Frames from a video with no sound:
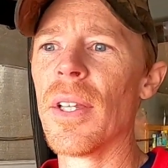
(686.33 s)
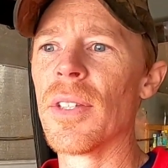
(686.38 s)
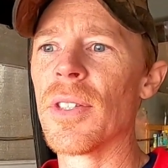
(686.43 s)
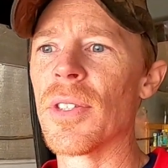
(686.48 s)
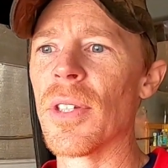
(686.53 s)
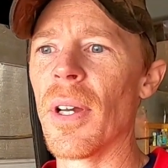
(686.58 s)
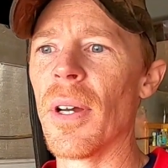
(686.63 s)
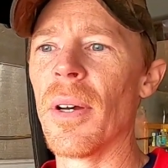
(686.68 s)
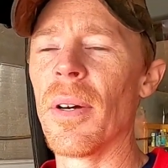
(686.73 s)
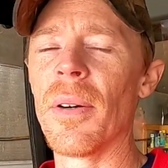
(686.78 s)

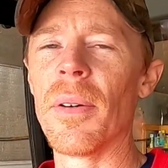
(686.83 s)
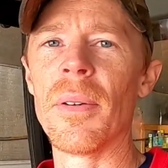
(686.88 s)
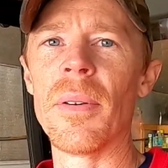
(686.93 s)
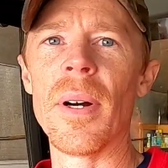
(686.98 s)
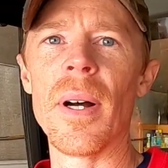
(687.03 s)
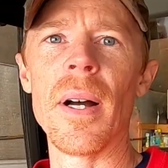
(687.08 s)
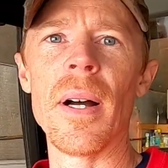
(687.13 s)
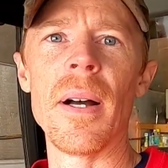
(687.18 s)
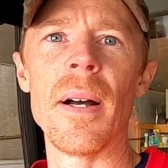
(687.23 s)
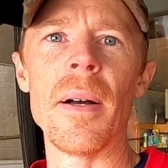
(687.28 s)
So
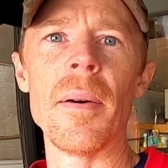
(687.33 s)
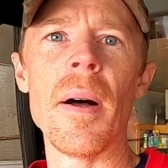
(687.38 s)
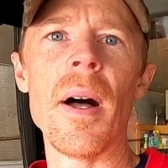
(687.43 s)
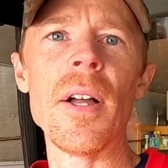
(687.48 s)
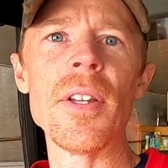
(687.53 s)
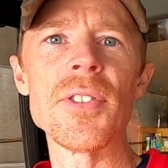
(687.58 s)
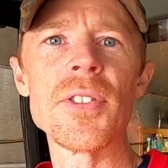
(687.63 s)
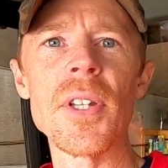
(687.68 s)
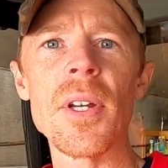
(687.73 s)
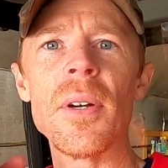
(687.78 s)

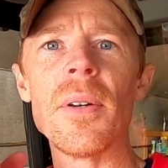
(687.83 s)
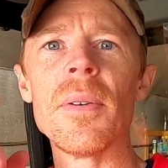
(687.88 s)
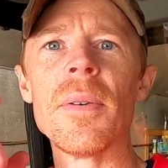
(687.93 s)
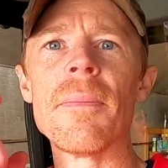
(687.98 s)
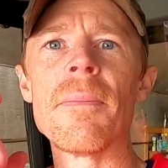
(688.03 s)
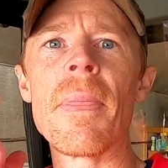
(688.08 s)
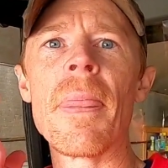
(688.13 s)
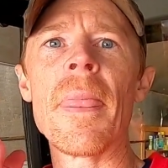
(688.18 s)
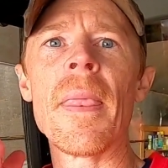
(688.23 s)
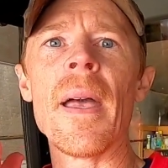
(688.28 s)
also,
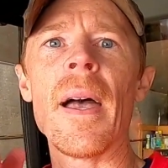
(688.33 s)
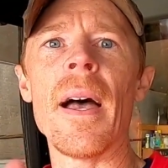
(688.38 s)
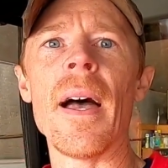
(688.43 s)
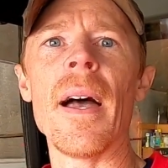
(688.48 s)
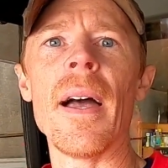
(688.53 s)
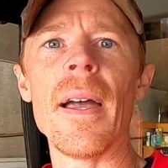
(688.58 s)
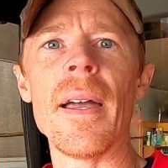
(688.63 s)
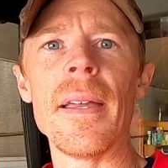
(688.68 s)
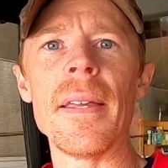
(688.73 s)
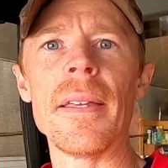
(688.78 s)

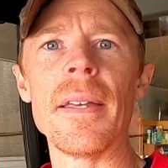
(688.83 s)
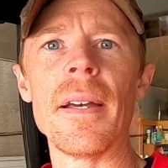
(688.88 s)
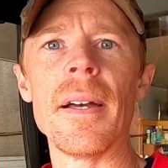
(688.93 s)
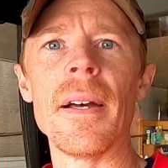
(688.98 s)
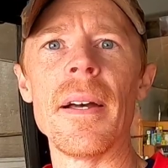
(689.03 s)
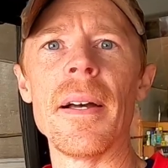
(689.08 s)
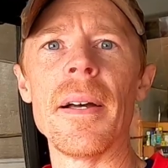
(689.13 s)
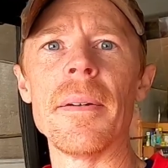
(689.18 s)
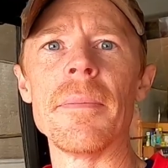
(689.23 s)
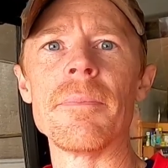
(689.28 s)

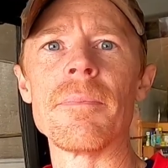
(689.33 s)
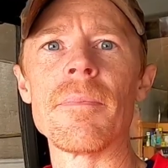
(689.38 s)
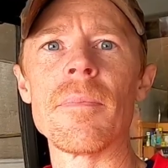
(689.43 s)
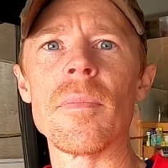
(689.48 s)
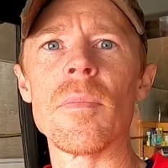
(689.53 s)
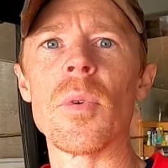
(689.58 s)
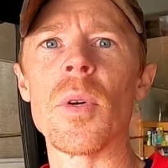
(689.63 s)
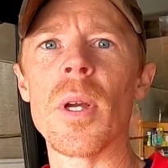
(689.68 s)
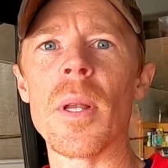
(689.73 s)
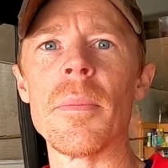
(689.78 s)
we're
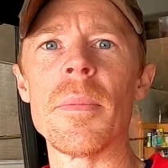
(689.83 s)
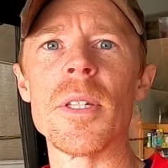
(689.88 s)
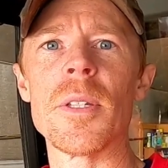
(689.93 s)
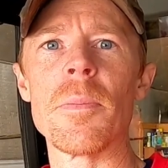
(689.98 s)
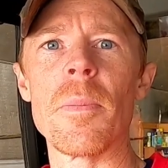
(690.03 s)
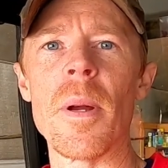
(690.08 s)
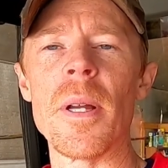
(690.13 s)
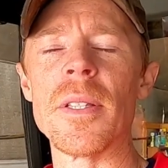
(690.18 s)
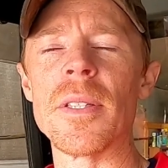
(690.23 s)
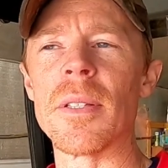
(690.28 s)
going to be
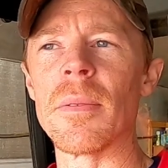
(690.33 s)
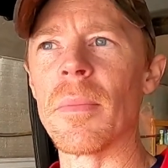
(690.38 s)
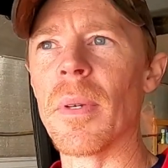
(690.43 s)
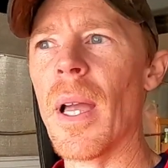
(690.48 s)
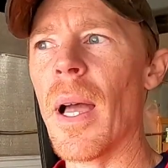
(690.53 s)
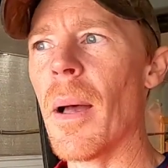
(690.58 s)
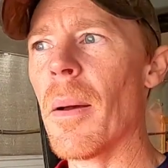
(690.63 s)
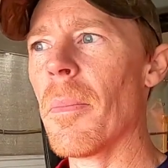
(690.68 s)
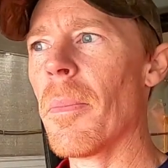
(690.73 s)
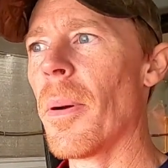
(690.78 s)
spreading some
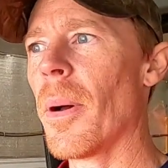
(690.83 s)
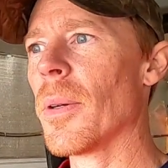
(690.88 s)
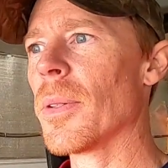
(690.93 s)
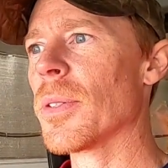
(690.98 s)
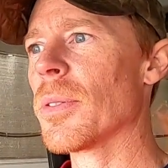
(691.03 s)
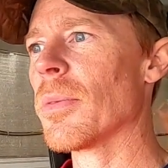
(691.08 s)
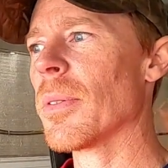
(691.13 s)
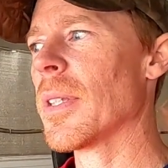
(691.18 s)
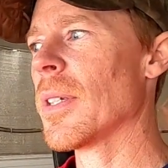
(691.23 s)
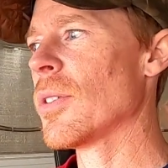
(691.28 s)

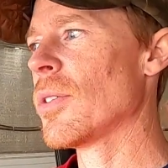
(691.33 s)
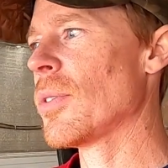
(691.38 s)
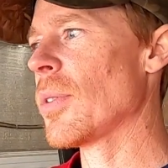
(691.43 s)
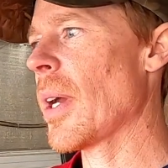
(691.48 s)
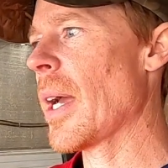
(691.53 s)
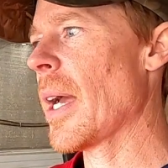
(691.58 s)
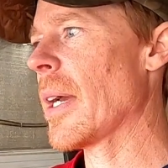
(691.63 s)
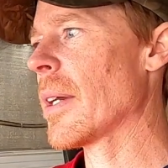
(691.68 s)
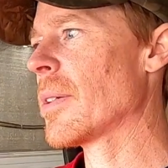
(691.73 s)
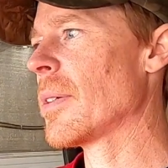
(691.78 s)
compost with this
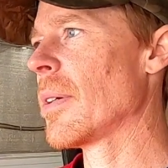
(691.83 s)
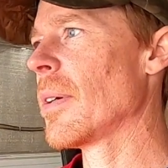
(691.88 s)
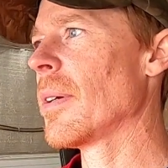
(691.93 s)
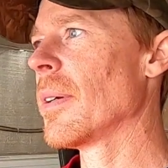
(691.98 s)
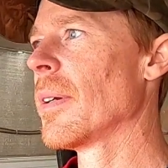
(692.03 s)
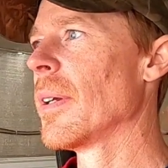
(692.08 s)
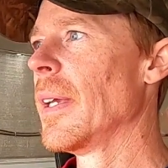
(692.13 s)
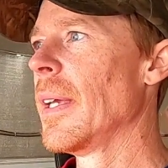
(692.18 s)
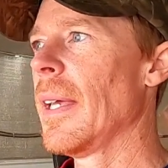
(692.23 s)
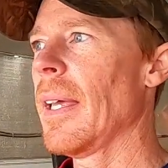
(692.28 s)

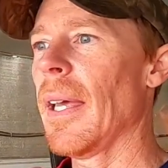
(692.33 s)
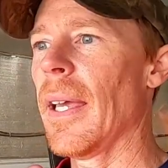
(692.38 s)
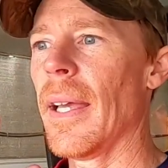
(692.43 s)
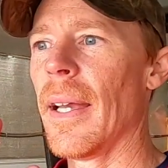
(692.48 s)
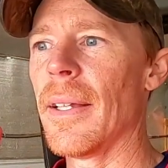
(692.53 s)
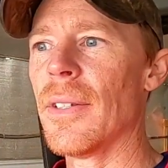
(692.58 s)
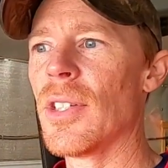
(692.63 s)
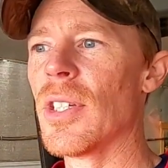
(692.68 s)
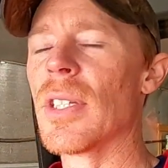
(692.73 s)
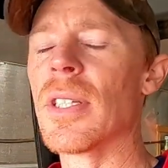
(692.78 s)
tractor
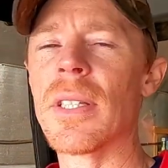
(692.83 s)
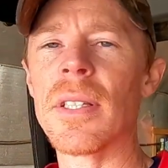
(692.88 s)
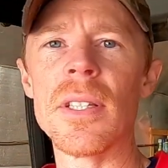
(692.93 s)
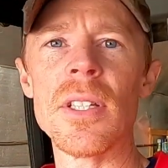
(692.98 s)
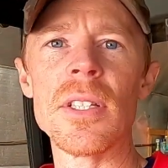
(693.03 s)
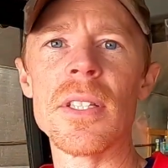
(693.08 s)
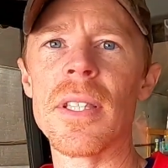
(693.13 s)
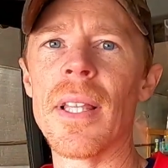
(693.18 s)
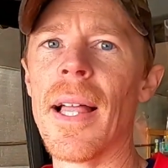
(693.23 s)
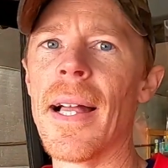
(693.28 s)
and
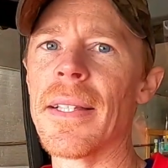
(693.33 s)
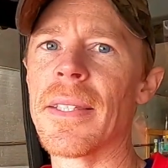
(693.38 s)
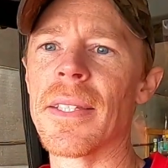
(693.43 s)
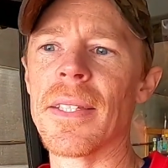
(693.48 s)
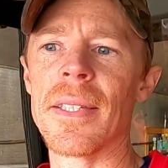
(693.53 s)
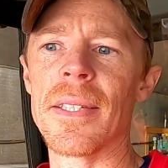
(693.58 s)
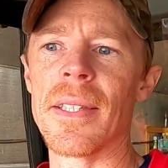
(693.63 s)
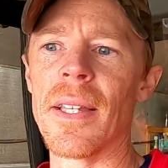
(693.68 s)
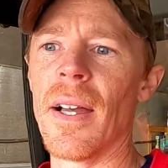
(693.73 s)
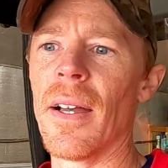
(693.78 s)
just lots
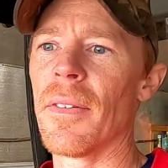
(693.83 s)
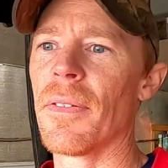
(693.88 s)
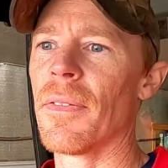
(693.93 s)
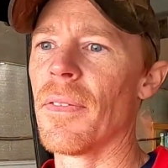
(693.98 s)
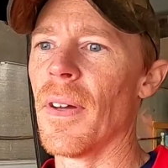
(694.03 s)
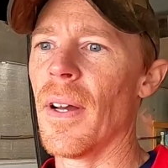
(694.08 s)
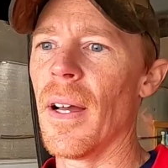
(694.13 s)
of stuff.